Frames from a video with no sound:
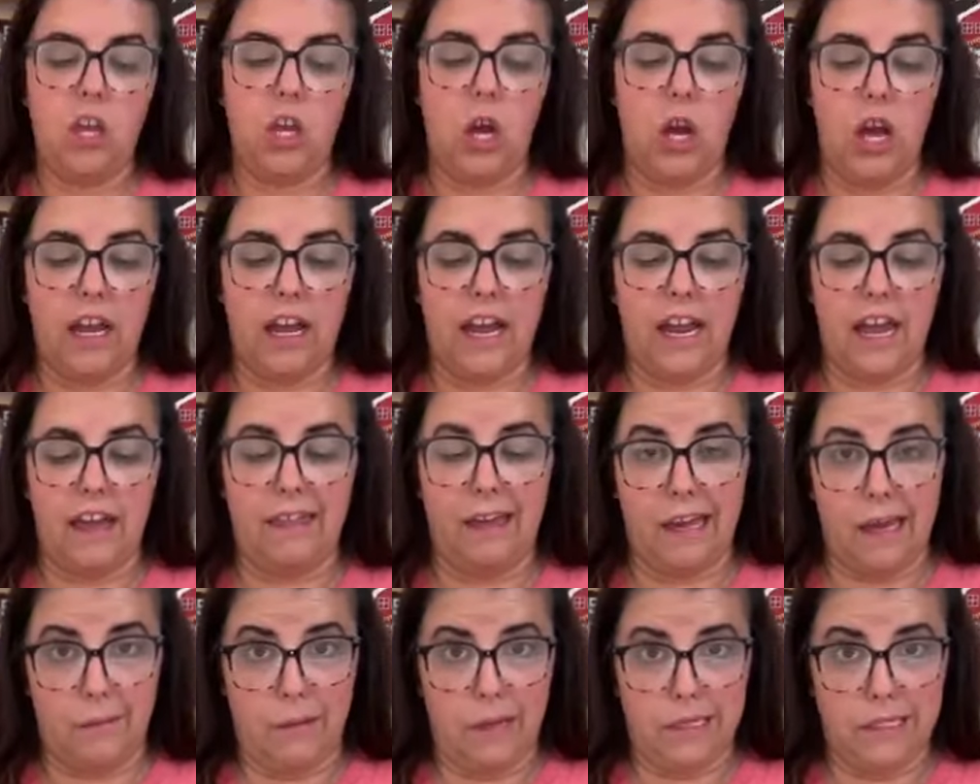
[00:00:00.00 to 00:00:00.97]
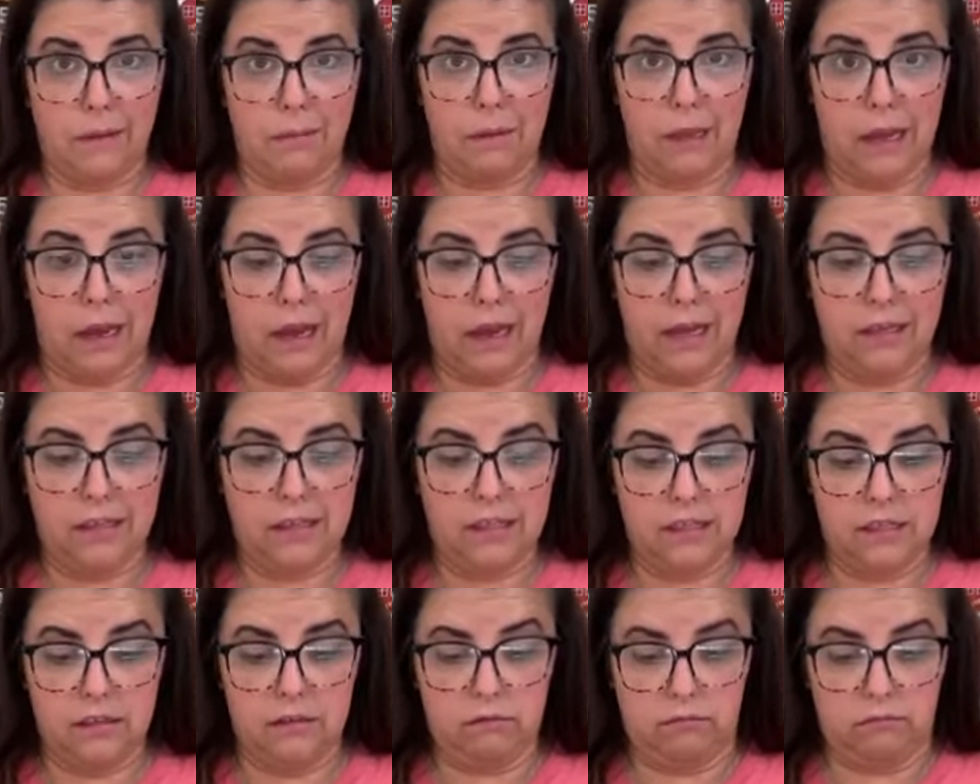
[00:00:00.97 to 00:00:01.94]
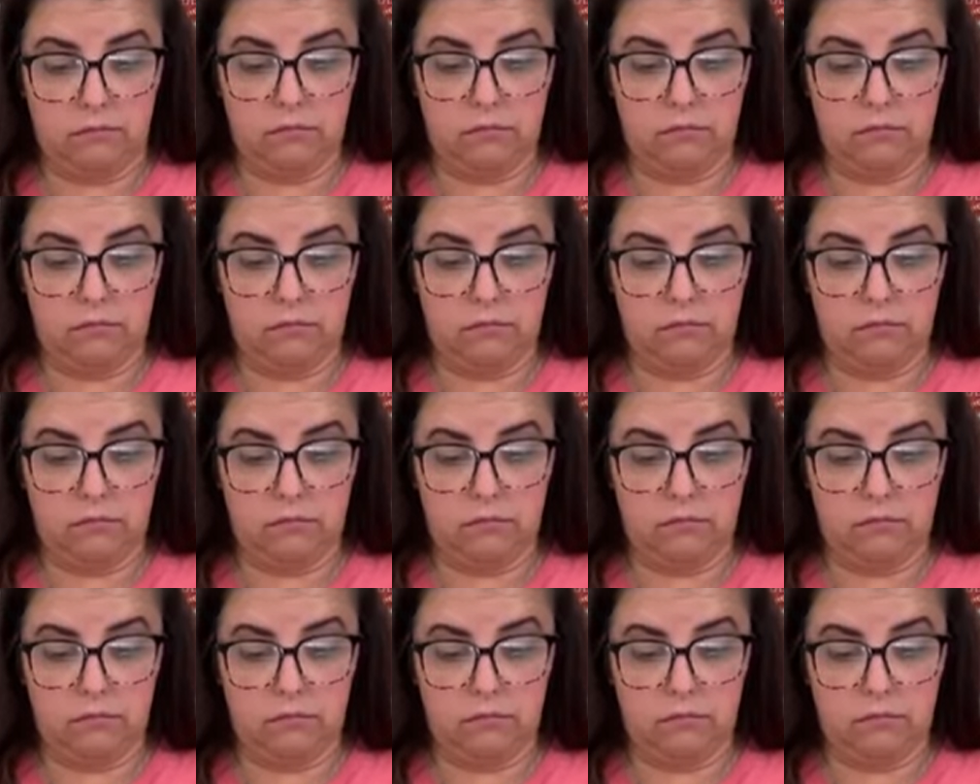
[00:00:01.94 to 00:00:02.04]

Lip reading: Y'all, I think I messed up the eyes.